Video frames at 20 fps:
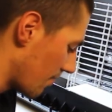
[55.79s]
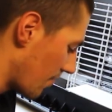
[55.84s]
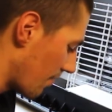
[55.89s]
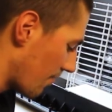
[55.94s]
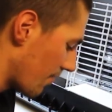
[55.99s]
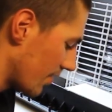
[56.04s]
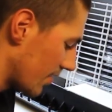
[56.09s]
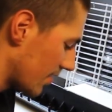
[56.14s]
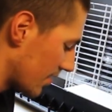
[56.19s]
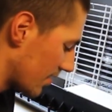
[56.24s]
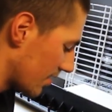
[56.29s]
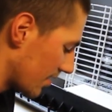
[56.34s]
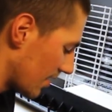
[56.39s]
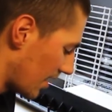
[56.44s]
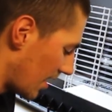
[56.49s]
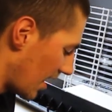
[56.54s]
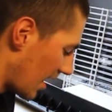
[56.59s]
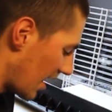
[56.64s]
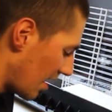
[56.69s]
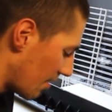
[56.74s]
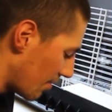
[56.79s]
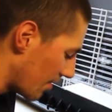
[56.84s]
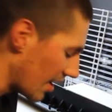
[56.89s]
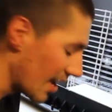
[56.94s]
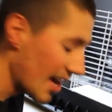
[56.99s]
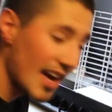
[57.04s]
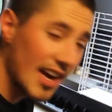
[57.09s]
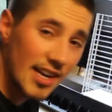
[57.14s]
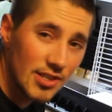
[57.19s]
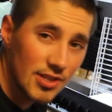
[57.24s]
If it's an
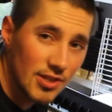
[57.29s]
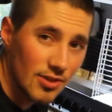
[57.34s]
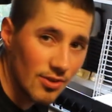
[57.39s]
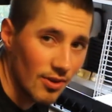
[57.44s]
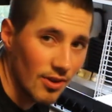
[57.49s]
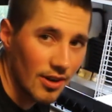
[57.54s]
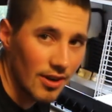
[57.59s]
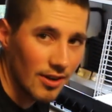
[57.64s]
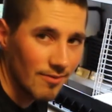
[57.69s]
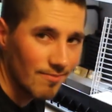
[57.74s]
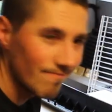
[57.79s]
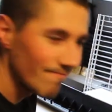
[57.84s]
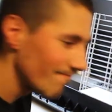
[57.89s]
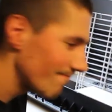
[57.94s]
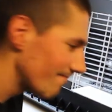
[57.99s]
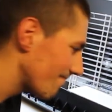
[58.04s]
ABS or